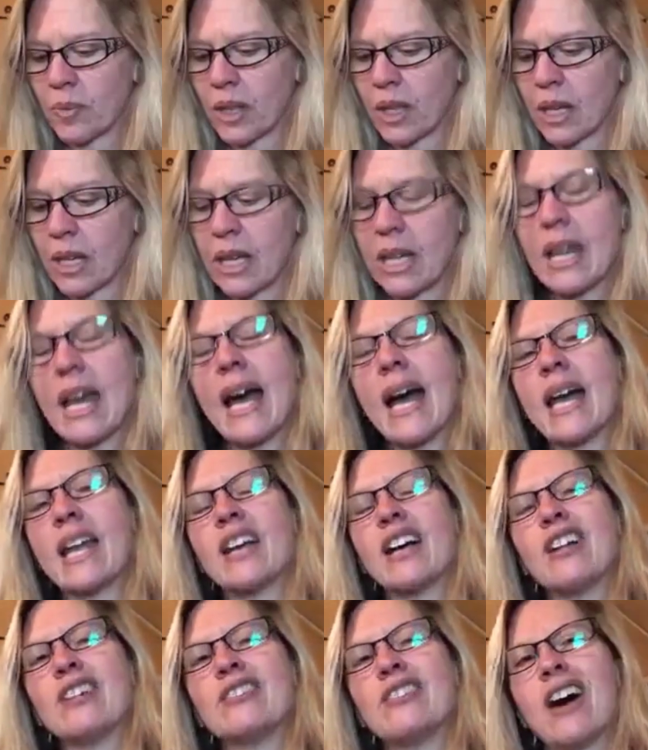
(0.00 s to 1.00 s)
it had
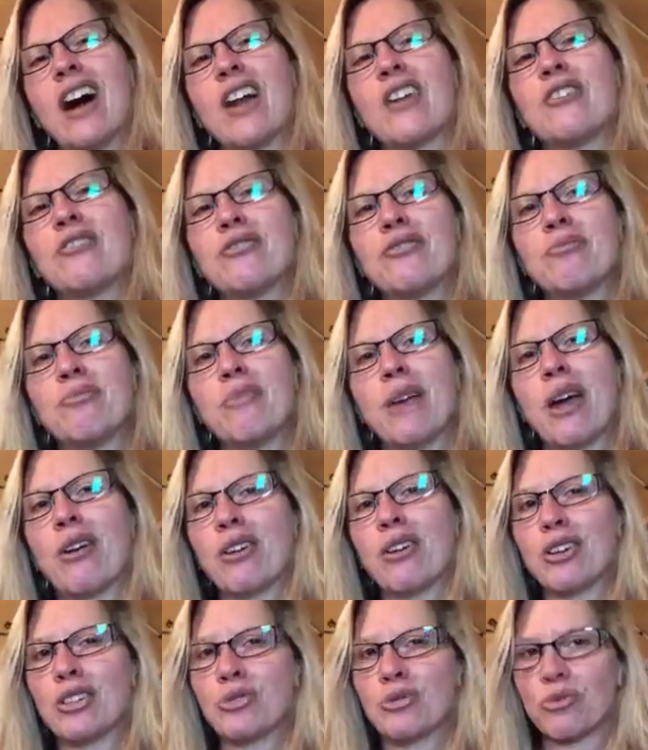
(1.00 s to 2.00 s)
a lot of
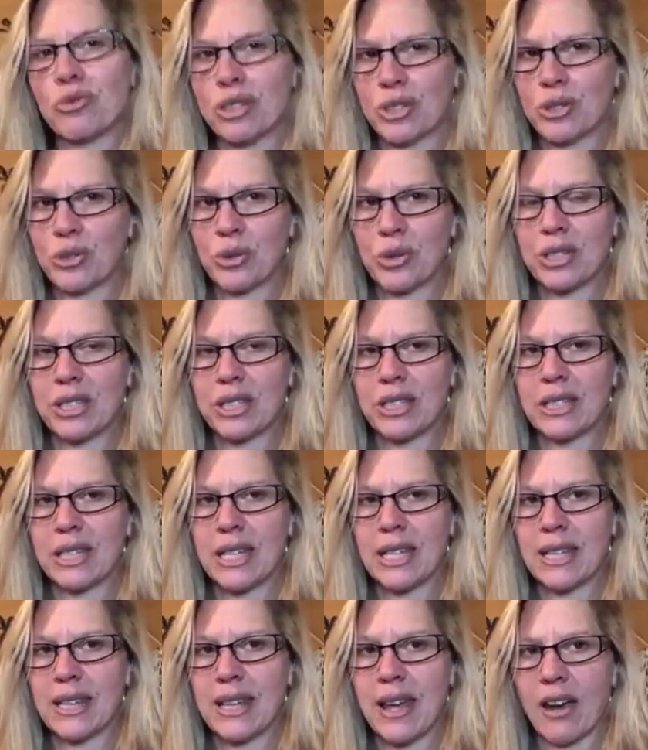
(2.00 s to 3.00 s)
marriage resources
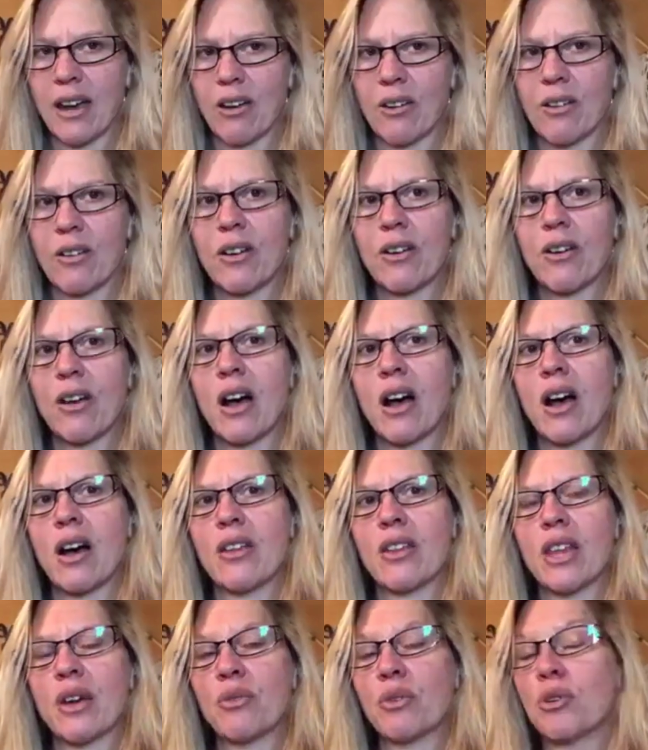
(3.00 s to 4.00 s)
in there
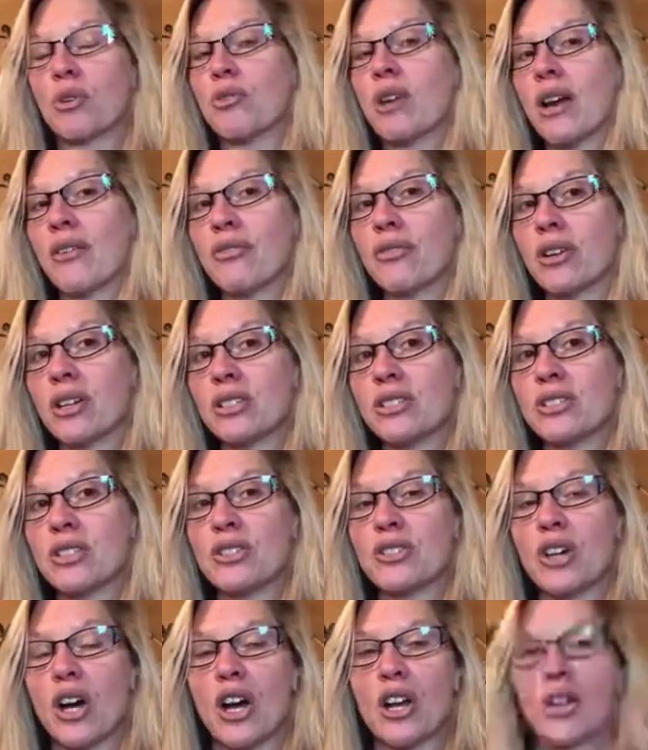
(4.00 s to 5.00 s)
that were referenced. The
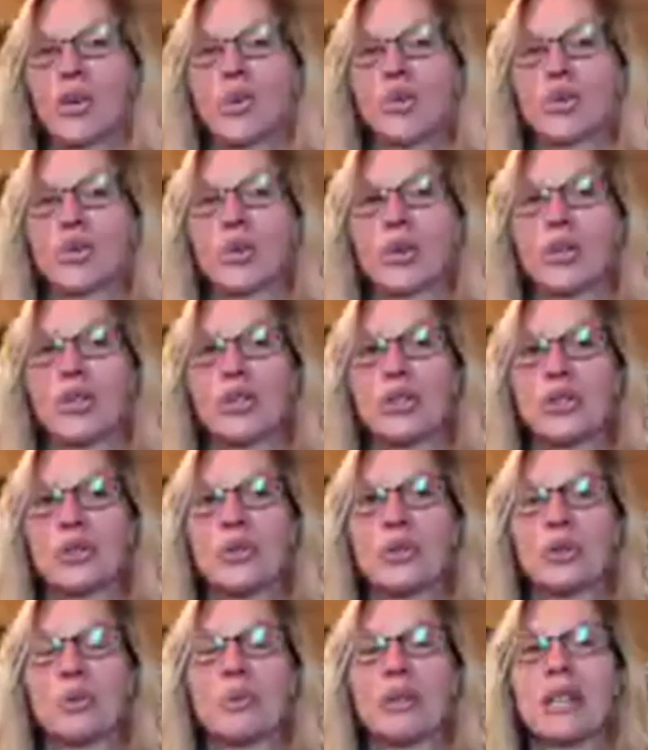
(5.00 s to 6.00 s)
daughter was going to
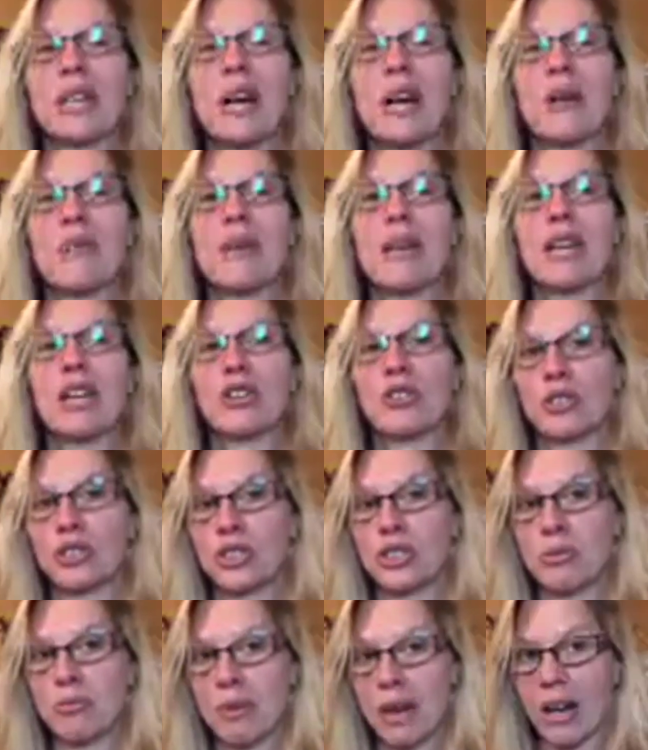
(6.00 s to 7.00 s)
school to become a
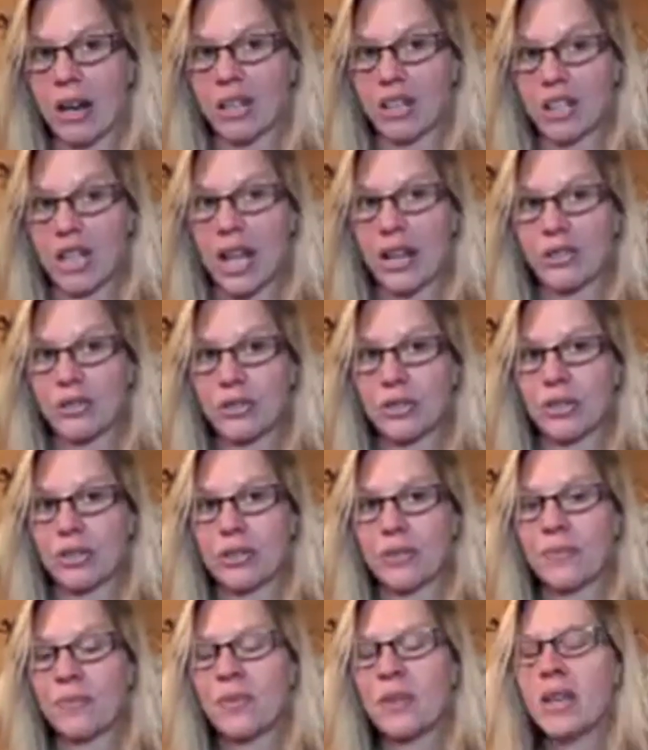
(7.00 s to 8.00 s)
Christian marriage counselor,
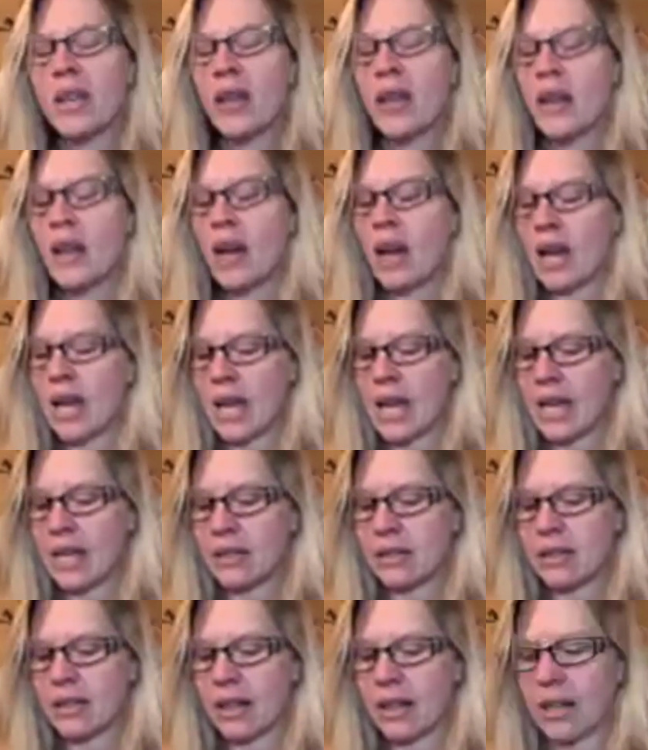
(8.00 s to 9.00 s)

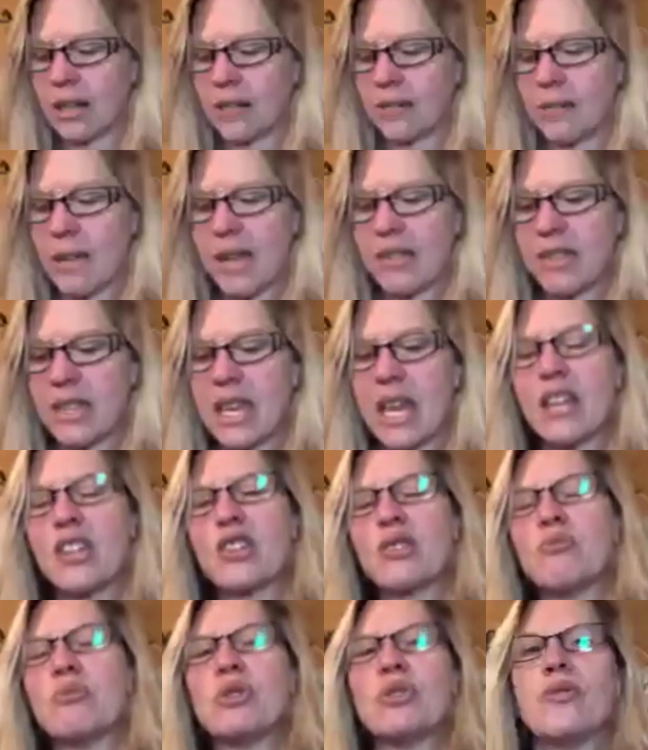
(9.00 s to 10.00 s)
and at the end
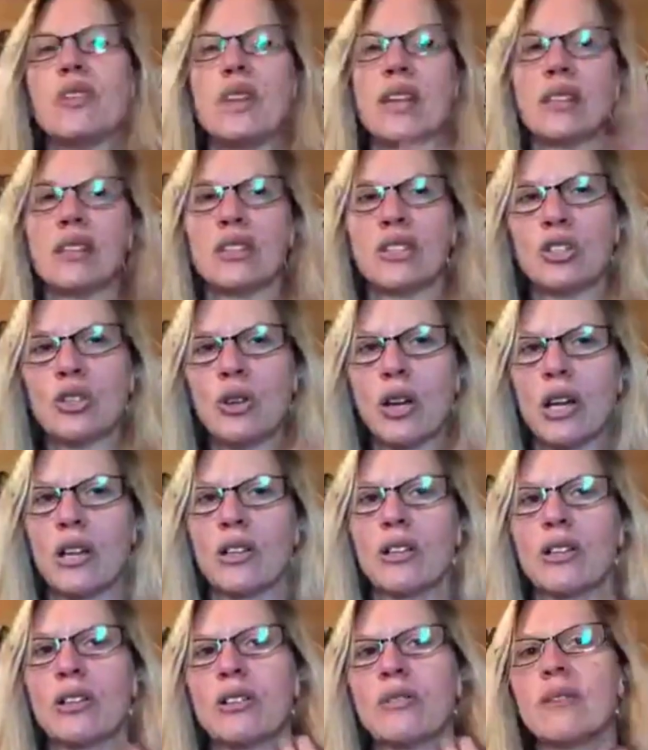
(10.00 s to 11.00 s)
of the movie, in the
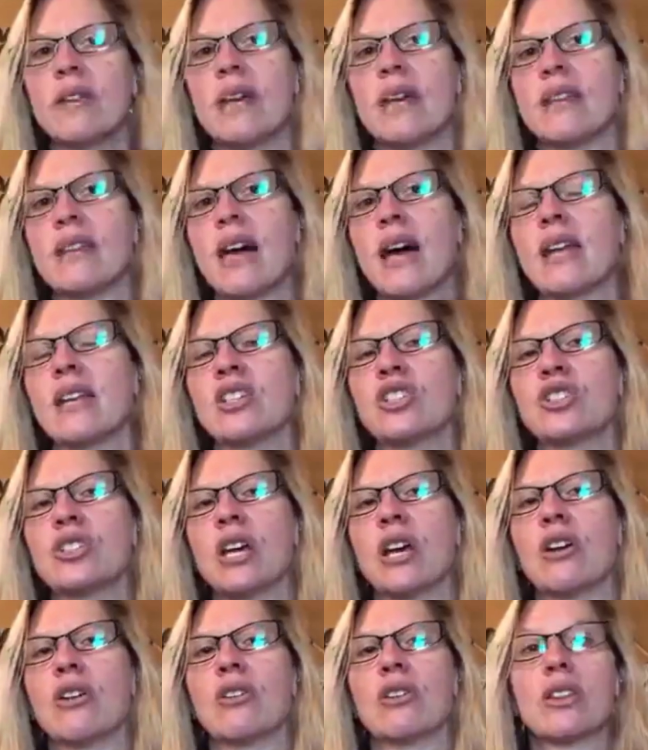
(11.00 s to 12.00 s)
trailer and that, it
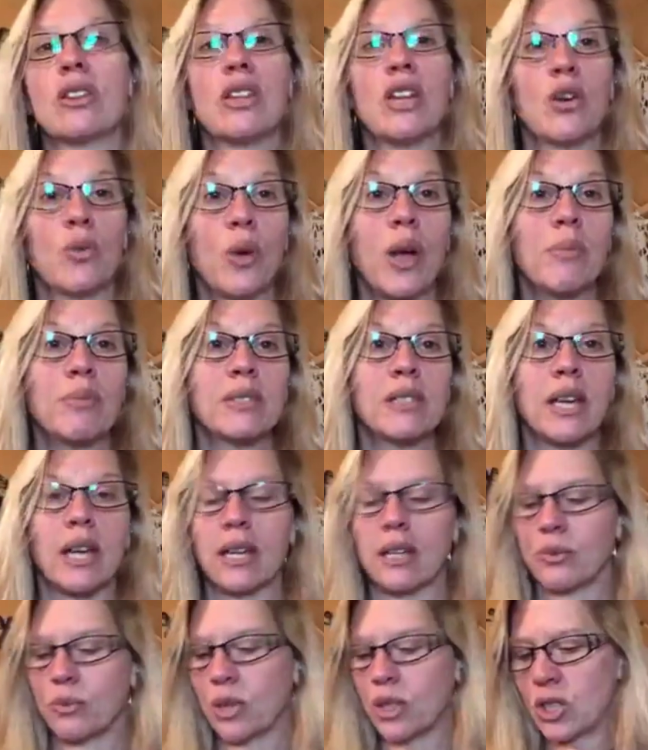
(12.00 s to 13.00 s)
shared their
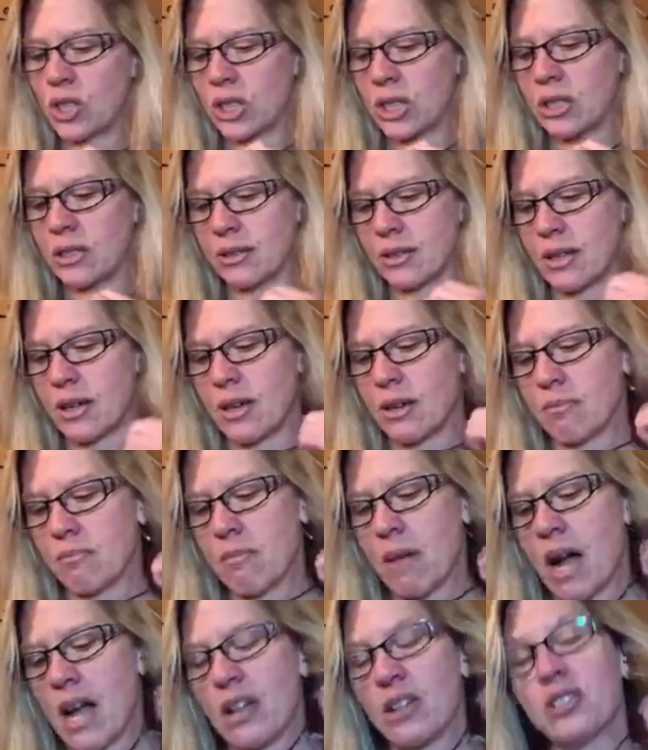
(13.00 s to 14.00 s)
website, which is
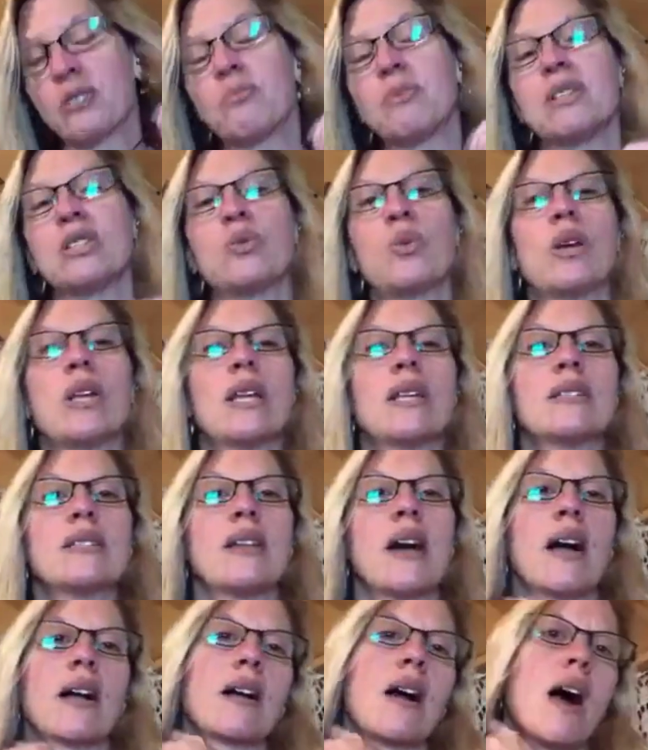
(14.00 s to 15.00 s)

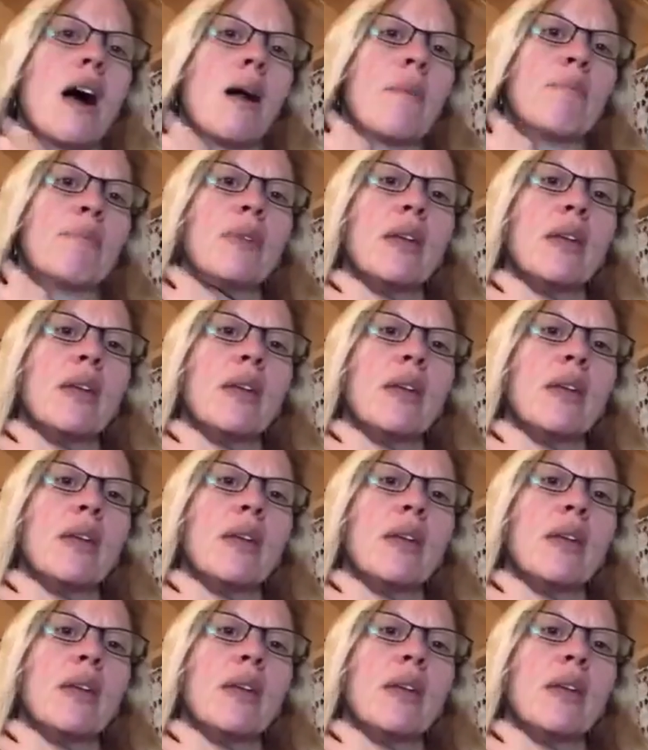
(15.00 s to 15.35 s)
milesbetweenus.com,